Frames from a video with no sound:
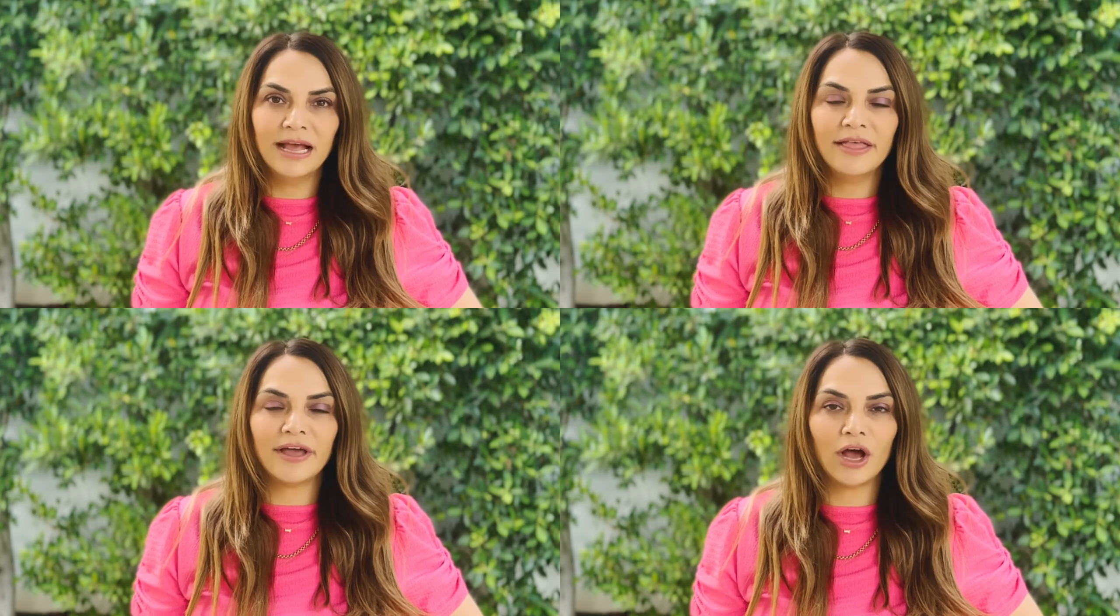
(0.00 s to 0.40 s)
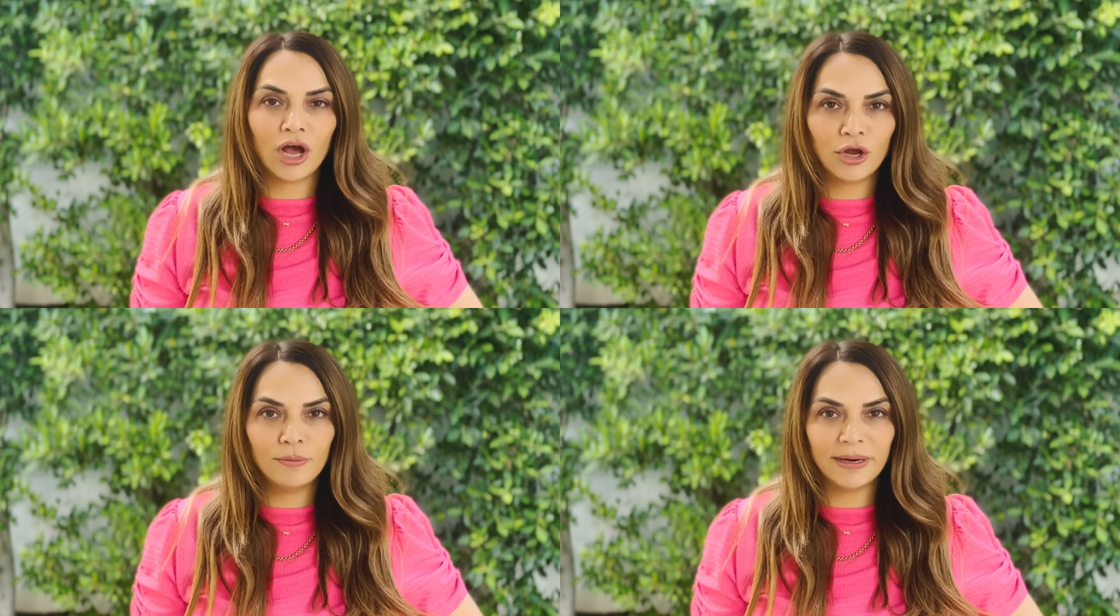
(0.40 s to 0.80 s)
that are
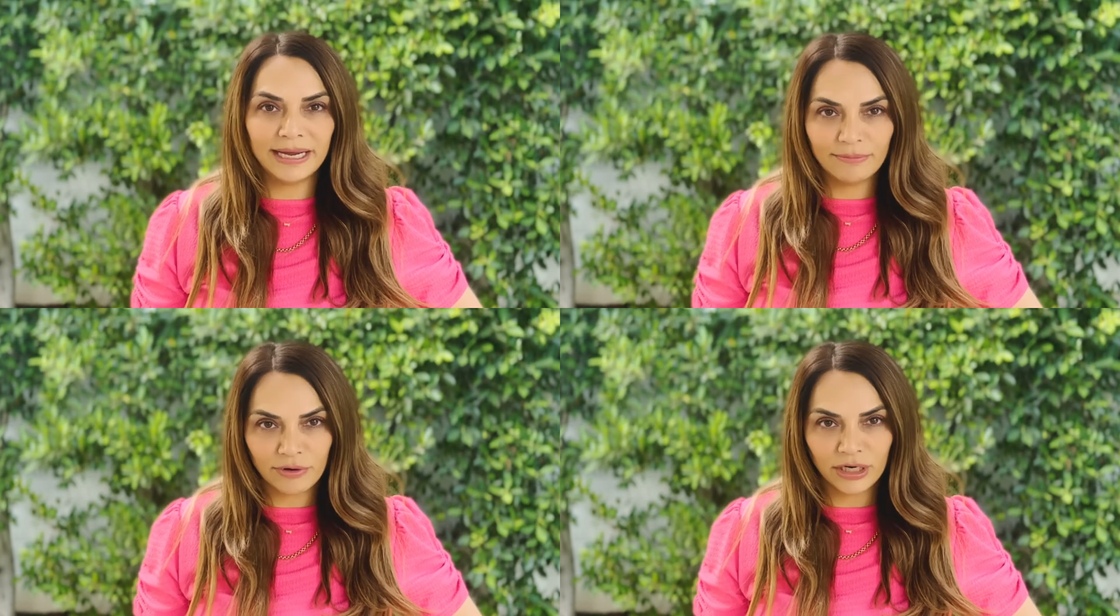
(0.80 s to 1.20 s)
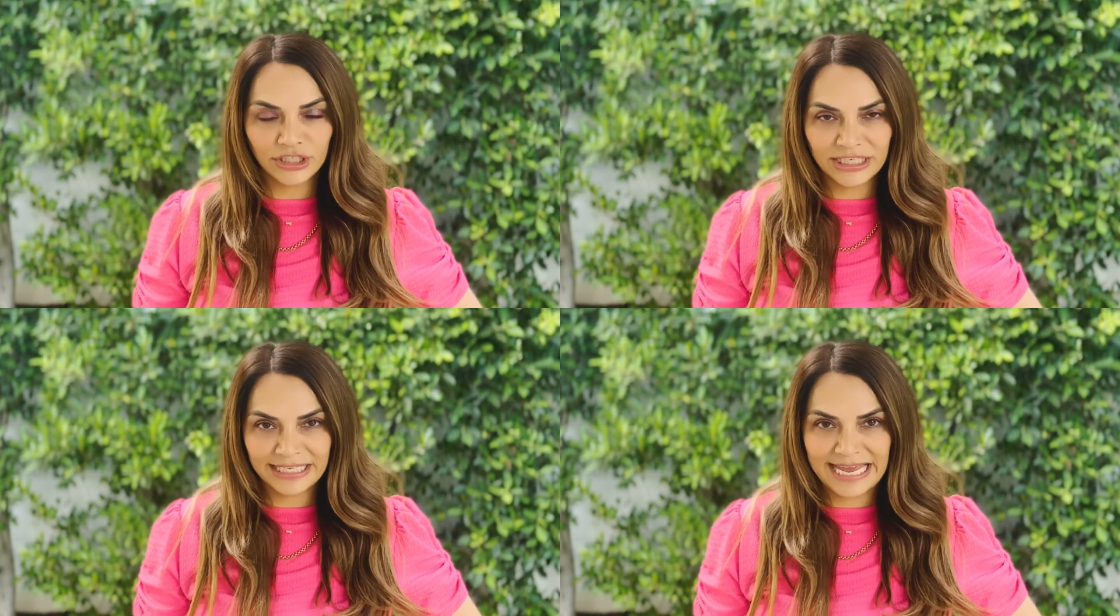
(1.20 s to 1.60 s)
opening
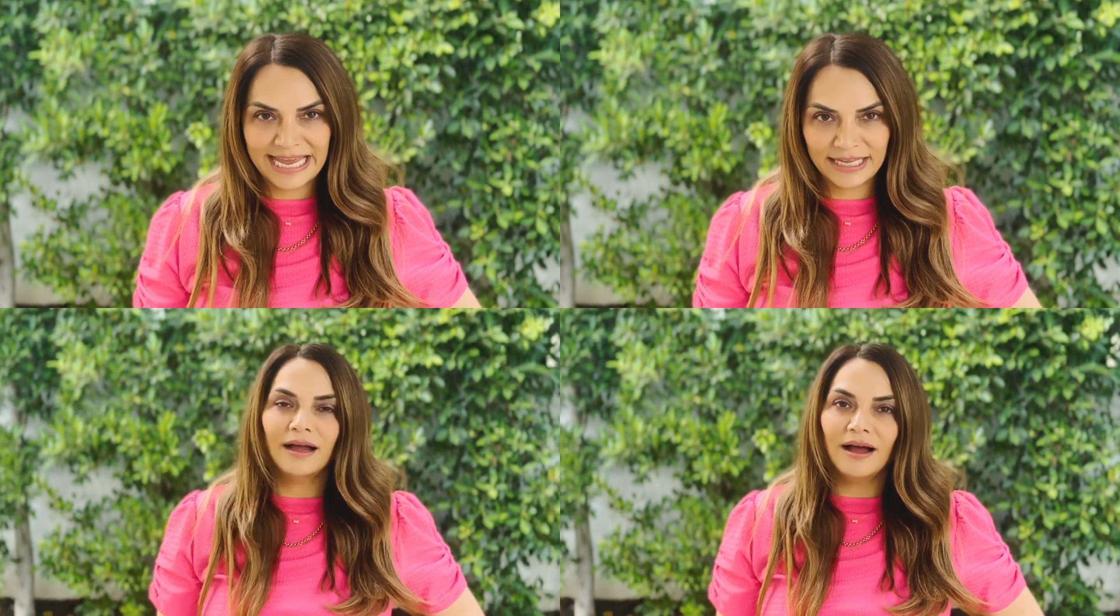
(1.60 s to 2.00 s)
branches here.